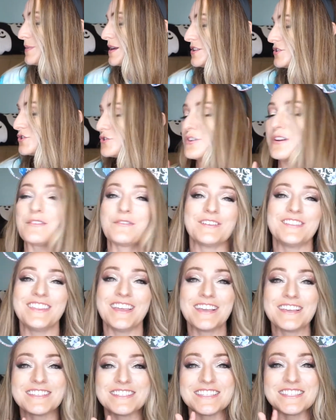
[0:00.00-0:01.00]
make sure
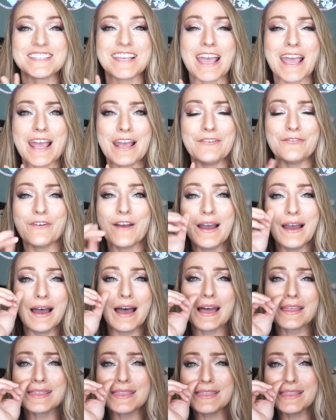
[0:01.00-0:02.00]
everything is safe.
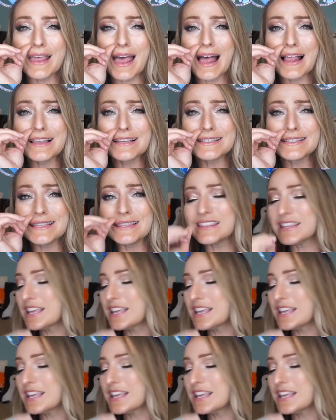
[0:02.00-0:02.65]
Allison,